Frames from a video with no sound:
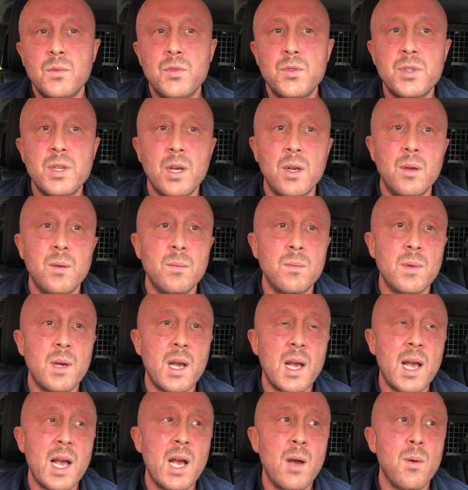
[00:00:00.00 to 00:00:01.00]
So
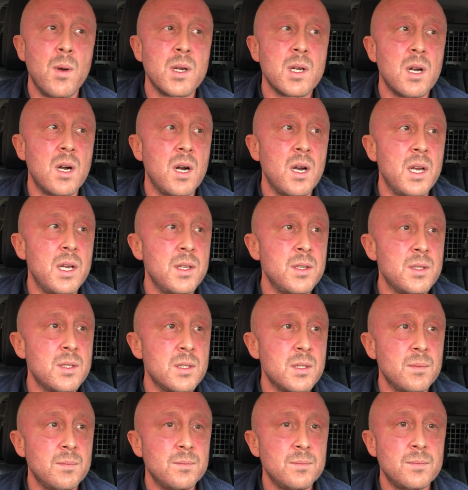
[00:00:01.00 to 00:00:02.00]
our
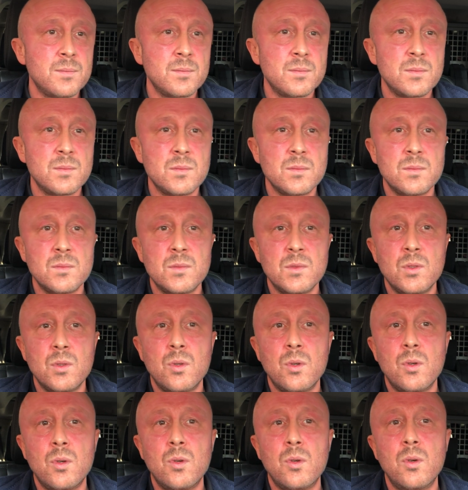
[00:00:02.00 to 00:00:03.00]
guys
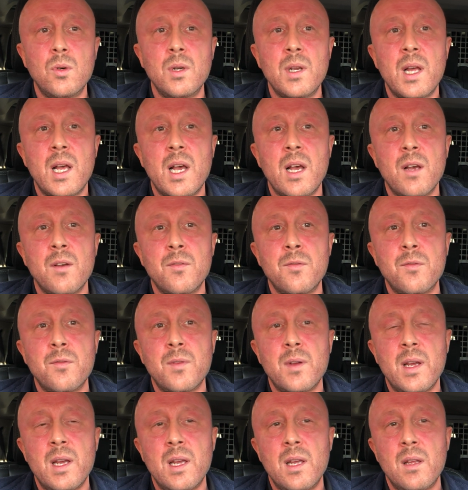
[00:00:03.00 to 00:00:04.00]
all have
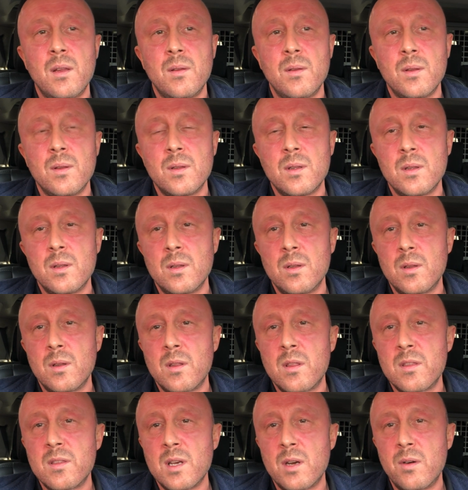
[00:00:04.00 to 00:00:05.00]
a
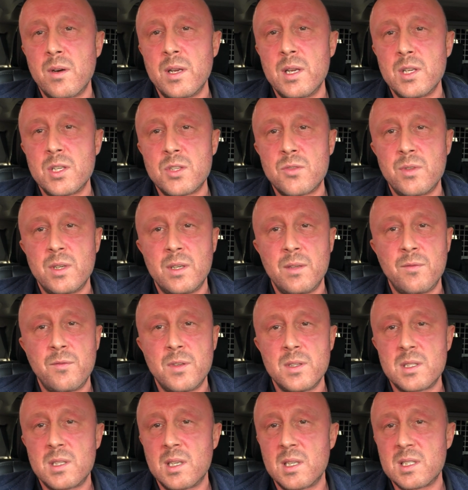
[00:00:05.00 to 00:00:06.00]
thorough history,
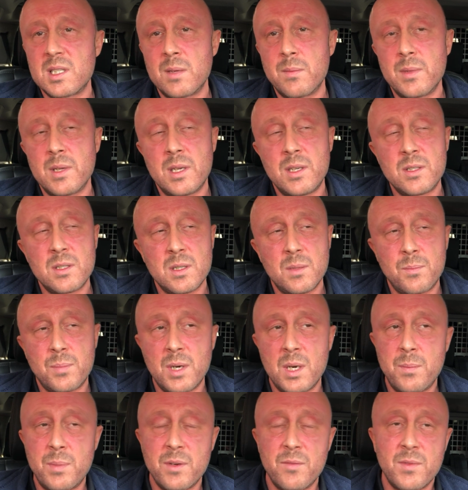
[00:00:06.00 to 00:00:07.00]
physical examination,
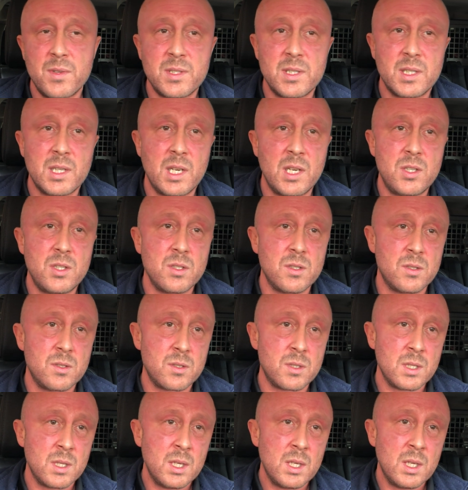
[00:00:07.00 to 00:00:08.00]
appropriate
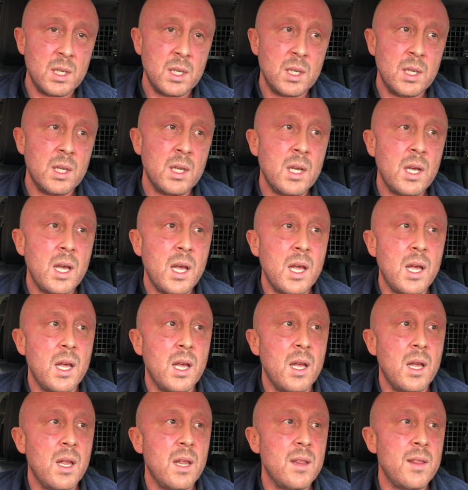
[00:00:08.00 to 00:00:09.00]
investigations.
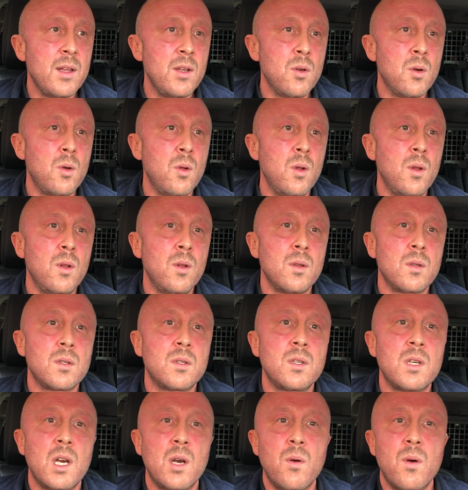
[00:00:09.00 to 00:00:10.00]
They all
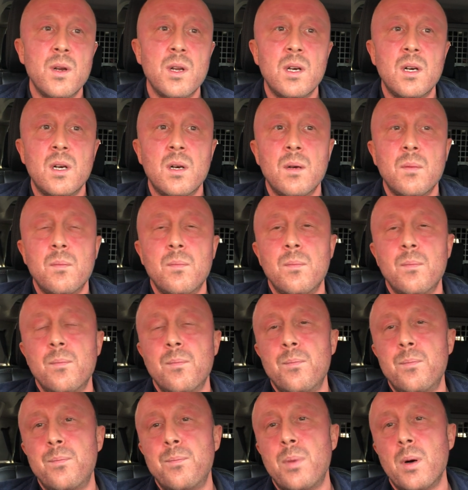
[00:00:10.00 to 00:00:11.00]
go on our
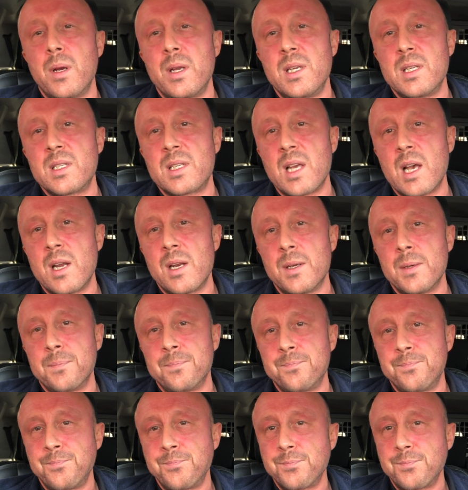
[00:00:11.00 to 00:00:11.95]
body scanner